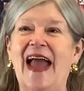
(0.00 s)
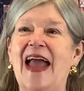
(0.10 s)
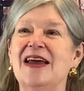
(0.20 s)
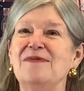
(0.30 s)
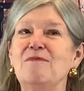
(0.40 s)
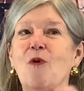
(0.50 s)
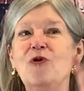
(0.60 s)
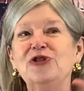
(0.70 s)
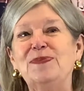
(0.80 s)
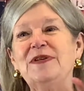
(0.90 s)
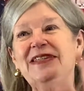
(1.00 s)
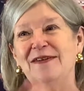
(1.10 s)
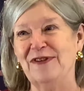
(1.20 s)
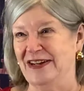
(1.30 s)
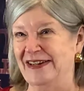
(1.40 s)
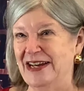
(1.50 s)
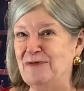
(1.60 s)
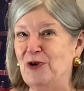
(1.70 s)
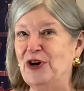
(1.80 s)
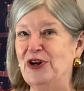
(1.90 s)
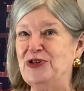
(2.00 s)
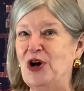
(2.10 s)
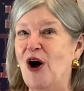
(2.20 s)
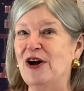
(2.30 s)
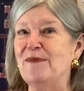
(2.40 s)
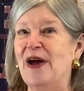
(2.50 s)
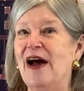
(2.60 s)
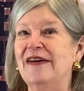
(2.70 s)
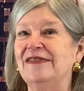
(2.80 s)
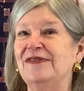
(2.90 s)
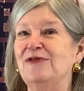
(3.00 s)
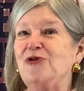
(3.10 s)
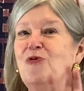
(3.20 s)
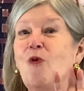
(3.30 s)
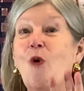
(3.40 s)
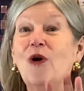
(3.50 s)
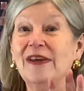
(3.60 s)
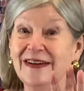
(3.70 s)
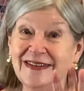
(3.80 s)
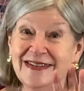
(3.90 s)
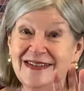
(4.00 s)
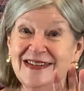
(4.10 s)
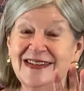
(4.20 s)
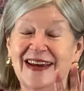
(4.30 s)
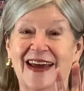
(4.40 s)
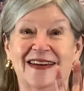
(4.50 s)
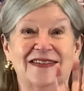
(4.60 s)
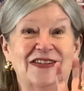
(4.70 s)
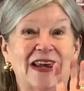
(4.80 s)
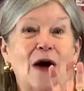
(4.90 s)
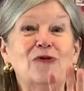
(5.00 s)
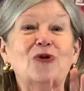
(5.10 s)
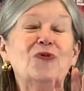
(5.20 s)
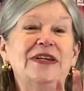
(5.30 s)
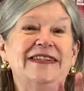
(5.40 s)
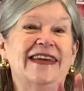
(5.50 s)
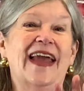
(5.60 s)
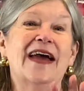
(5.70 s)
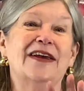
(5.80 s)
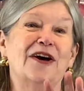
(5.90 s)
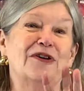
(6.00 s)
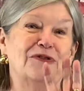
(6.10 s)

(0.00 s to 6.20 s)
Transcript: And more specifically, we're going to talk about New Orleans and South Louisiana